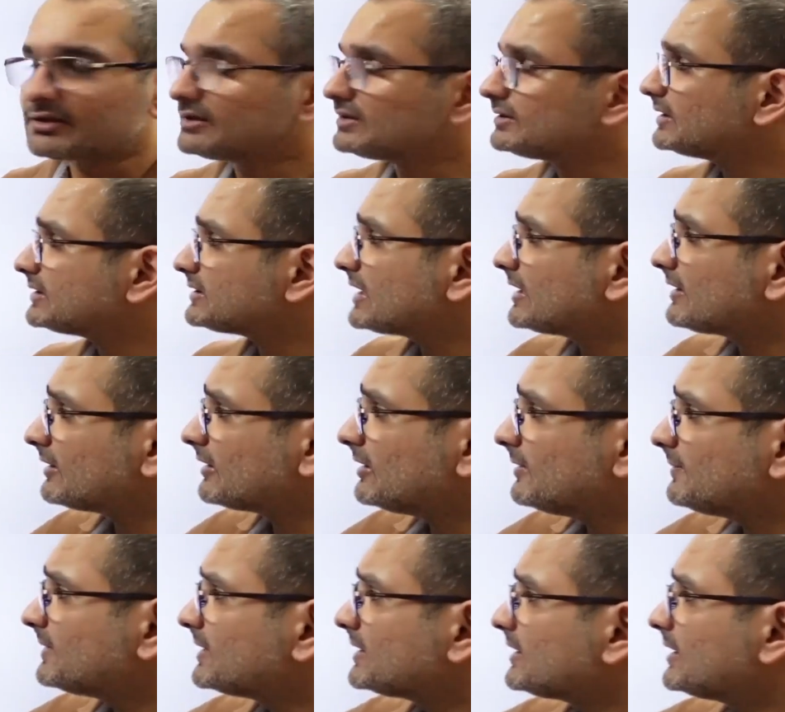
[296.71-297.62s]
the central
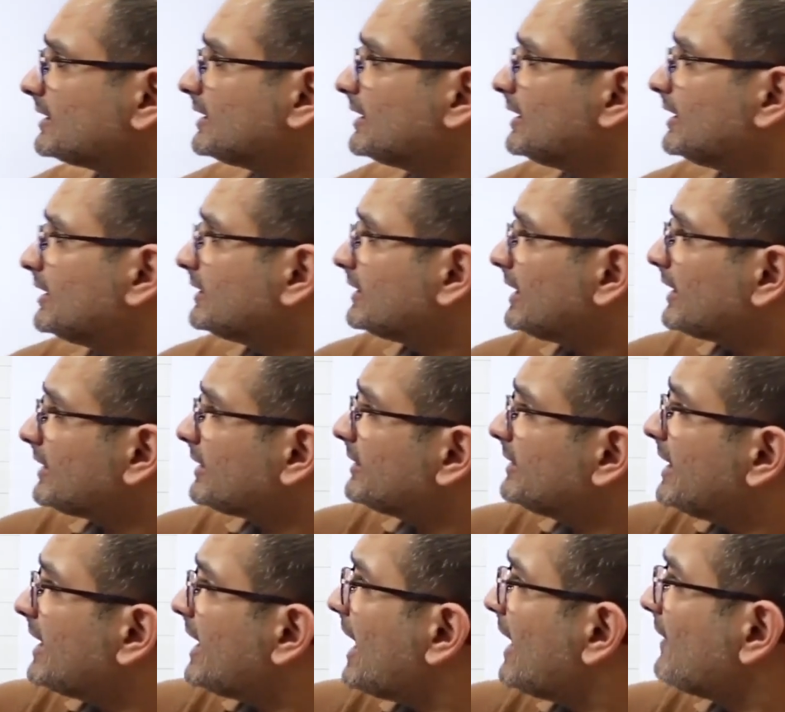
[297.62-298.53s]
government, that
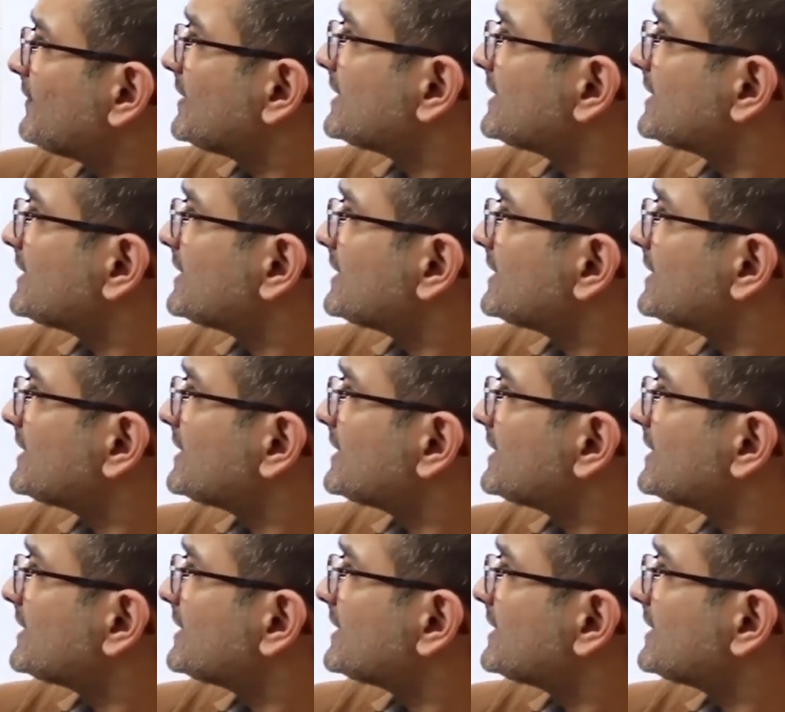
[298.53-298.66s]
they have